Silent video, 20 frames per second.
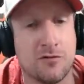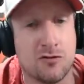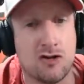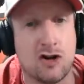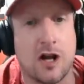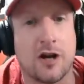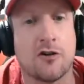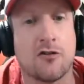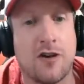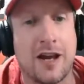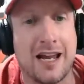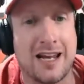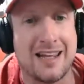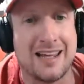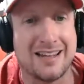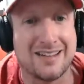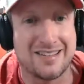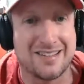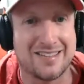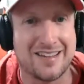
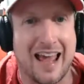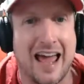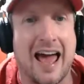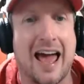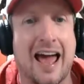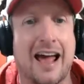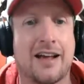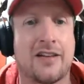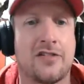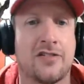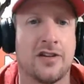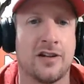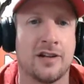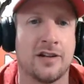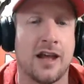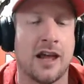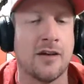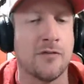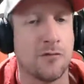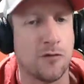generating sacks
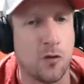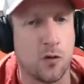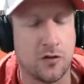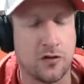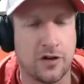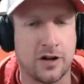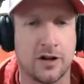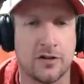and forcing